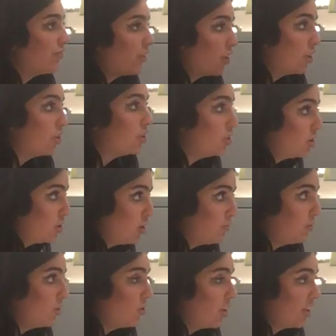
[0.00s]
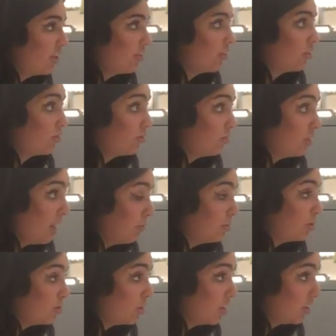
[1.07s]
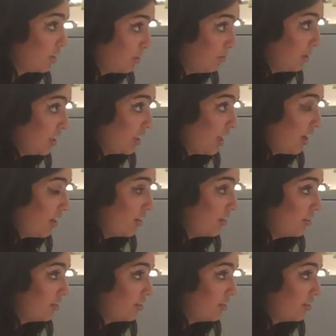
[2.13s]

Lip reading: for her to distribute it through Labrador and Camellia.